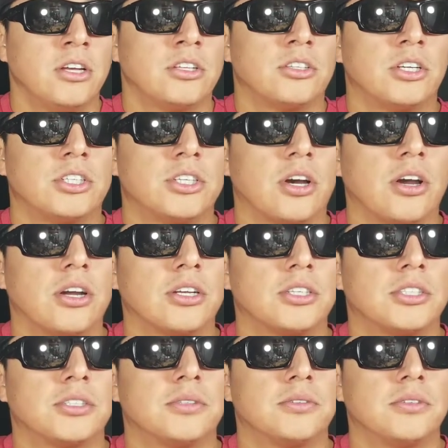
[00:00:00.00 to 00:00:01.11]
to
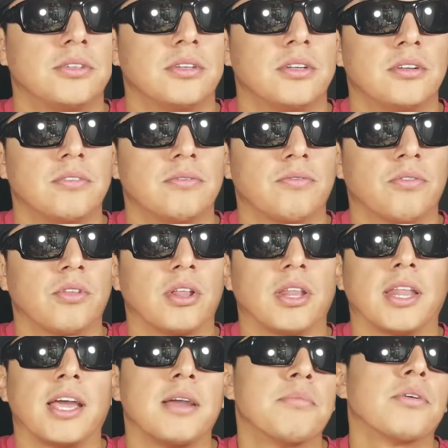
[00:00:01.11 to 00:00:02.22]
charge for the
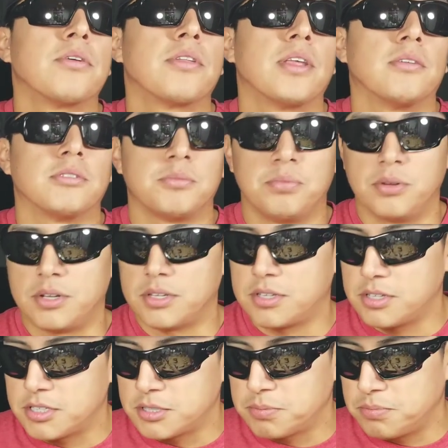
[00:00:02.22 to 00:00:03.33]
labor that was put
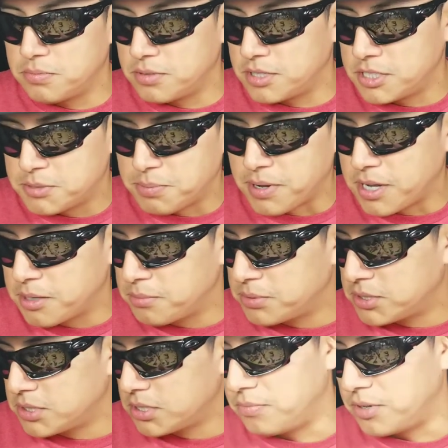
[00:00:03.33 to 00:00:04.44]
into these
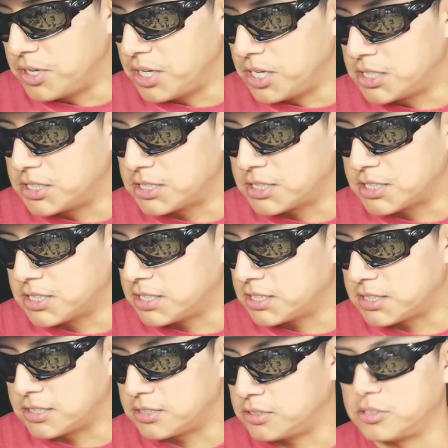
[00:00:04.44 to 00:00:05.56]
pipes, it just
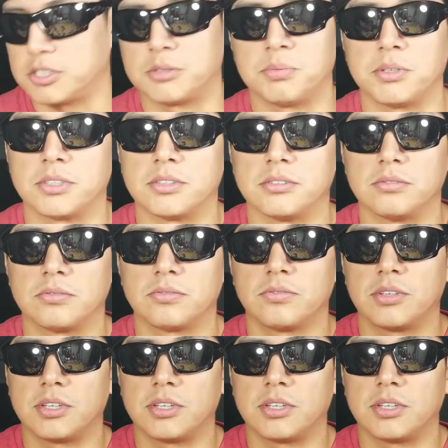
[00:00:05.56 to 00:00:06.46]
gets too expensive.